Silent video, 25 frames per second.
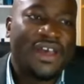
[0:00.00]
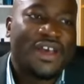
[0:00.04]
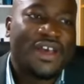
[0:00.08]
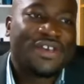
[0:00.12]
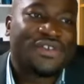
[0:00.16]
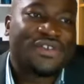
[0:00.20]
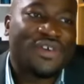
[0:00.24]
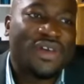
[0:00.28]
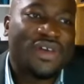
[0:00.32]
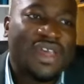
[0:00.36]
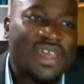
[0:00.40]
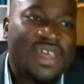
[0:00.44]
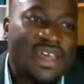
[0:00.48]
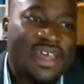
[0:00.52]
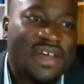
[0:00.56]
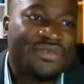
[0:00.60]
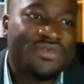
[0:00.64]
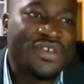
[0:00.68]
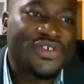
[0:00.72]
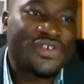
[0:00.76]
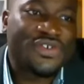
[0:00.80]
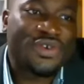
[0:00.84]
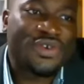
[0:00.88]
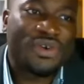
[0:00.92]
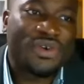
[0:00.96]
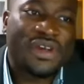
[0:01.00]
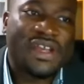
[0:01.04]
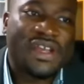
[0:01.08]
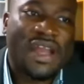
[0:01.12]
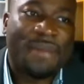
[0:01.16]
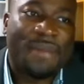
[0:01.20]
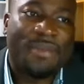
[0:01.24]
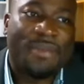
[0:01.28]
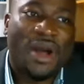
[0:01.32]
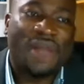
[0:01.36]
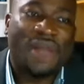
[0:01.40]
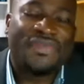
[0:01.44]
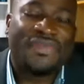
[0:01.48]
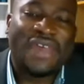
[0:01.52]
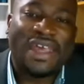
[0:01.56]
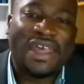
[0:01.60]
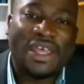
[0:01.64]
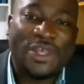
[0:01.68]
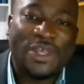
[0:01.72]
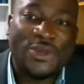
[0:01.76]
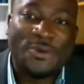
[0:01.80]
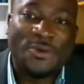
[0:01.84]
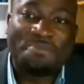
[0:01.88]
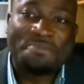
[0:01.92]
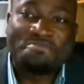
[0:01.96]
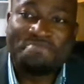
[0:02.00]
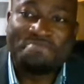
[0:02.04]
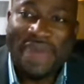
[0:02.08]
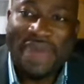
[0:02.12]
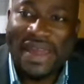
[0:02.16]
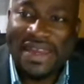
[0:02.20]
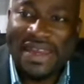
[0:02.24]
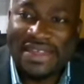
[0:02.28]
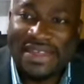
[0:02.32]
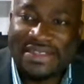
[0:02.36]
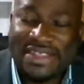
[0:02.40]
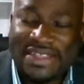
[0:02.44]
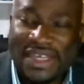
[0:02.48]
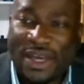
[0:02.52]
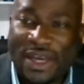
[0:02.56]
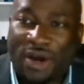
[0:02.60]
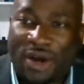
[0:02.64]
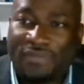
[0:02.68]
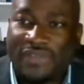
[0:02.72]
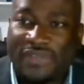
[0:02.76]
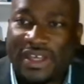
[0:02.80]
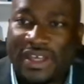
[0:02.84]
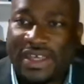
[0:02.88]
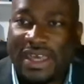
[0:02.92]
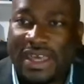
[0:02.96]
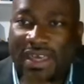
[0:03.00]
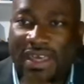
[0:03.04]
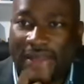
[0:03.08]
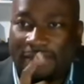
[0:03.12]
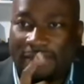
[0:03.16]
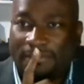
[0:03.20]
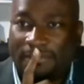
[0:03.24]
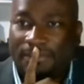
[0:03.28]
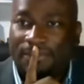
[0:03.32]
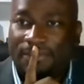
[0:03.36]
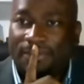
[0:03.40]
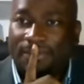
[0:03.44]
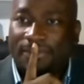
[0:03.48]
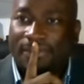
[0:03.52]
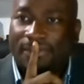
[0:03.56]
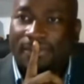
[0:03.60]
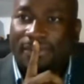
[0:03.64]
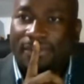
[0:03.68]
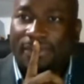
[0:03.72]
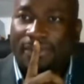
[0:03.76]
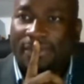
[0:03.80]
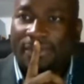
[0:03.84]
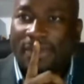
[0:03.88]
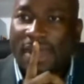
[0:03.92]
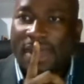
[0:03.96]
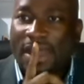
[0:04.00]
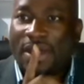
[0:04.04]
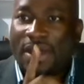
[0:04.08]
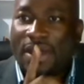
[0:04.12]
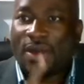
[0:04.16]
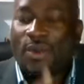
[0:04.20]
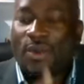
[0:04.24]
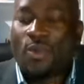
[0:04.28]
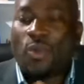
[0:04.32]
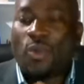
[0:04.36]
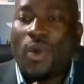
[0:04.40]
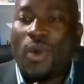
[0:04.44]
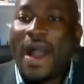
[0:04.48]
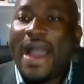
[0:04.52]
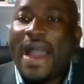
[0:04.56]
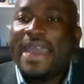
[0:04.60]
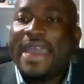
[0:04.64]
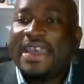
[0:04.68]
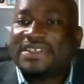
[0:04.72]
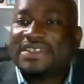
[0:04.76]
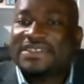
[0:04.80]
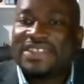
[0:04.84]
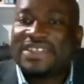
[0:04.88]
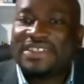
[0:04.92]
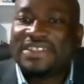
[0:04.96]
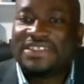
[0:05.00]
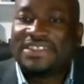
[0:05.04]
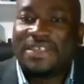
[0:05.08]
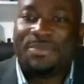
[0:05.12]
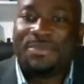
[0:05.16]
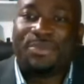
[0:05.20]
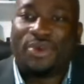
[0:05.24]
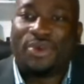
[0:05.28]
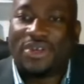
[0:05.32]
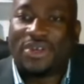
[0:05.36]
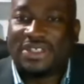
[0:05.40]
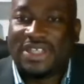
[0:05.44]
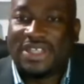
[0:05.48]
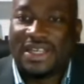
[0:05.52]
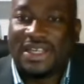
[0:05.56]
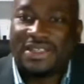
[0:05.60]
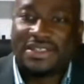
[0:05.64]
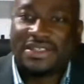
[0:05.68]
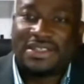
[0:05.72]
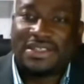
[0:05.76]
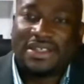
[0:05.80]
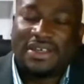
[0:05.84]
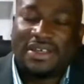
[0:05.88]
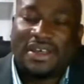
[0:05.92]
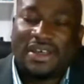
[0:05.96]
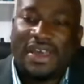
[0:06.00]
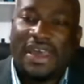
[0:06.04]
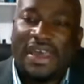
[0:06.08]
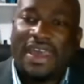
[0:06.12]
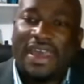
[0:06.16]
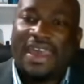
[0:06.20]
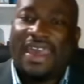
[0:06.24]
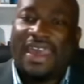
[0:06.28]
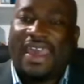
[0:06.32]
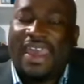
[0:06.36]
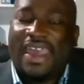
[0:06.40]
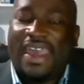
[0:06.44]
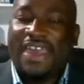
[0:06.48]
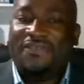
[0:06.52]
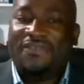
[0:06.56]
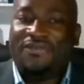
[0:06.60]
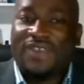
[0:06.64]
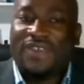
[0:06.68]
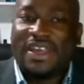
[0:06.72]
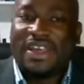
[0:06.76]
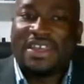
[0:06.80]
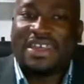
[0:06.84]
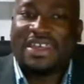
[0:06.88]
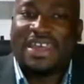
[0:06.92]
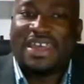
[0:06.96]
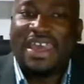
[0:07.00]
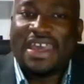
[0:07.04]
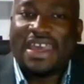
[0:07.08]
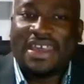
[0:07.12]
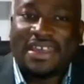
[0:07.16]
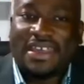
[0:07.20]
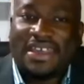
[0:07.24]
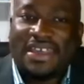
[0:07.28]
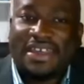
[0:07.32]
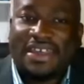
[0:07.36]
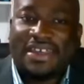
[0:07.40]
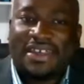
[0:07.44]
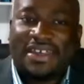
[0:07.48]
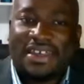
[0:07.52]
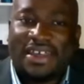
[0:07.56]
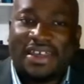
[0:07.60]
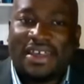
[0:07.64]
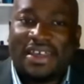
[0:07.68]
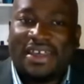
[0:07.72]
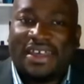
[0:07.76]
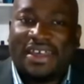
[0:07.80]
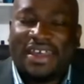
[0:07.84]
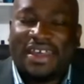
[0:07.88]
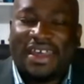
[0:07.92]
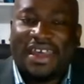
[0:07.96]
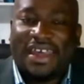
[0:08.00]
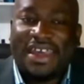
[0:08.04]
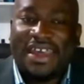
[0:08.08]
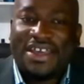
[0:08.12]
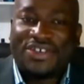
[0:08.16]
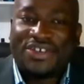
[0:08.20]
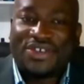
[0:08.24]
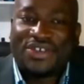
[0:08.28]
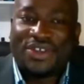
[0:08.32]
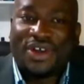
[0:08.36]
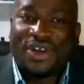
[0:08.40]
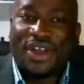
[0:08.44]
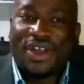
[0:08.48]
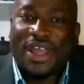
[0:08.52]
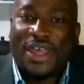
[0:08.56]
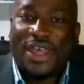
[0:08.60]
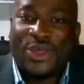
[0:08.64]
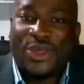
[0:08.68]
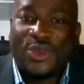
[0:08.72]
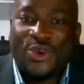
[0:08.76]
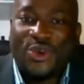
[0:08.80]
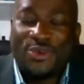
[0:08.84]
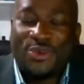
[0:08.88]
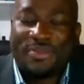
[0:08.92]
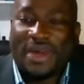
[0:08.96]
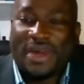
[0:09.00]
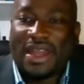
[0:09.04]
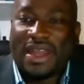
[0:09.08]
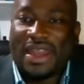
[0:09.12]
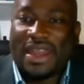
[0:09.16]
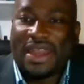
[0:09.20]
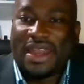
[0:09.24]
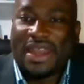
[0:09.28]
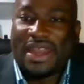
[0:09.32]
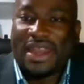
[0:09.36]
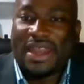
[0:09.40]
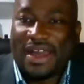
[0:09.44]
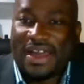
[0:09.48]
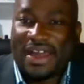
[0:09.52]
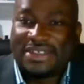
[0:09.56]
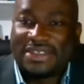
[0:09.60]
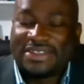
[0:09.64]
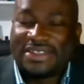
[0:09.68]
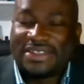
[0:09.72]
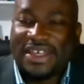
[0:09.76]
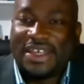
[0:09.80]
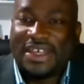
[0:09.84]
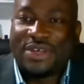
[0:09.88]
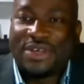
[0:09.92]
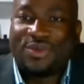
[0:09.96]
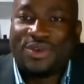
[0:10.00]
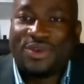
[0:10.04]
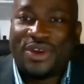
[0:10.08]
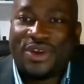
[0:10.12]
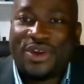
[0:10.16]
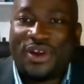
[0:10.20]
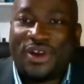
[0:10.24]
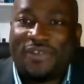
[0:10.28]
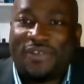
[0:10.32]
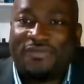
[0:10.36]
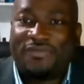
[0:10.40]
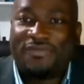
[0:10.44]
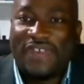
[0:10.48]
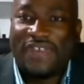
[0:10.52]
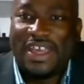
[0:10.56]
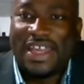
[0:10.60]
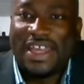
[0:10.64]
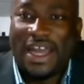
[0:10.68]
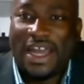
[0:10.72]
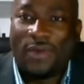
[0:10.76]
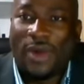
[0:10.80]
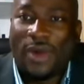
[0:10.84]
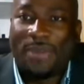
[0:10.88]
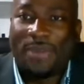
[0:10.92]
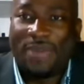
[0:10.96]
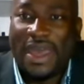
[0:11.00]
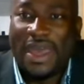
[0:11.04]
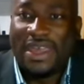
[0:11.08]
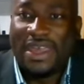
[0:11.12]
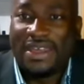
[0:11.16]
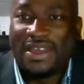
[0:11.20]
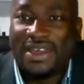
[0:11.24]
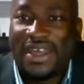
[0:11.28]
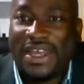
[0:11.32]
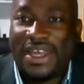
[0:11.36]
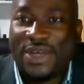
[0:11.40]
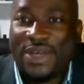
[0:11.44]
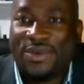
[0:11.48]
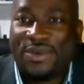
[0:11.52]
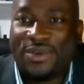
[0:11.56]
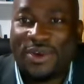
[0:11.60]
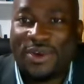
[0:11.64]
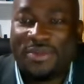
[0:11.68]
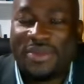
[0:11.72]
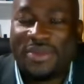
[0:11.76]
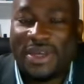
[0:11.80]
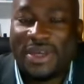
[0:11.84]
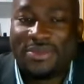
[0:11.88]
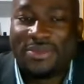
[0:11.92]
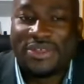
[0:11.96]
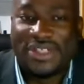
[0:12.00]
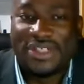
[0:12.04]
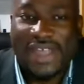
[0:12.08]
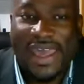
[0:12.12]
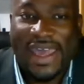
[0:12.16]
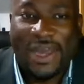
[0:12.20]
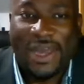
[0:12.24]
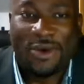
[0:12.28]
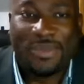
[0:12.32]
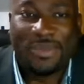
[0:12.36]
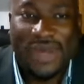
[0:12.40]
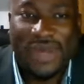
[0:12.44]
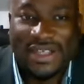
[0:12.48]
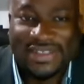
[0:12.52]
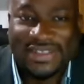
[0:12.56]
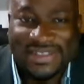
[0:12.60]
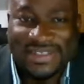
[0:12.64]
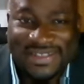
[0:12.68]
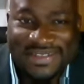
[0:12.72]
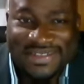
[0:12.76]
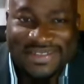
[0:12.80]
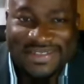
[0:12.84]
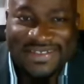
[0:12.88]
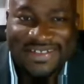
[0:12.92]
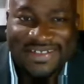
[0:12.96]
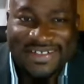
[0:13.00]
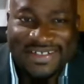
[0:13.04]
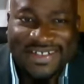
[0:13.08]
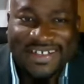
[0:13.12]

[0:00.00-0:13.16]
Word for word: So here he's talking about the humanity of the king. Why is this important? If the king is not human like us, he will not feel our pain and he will not be able to help us.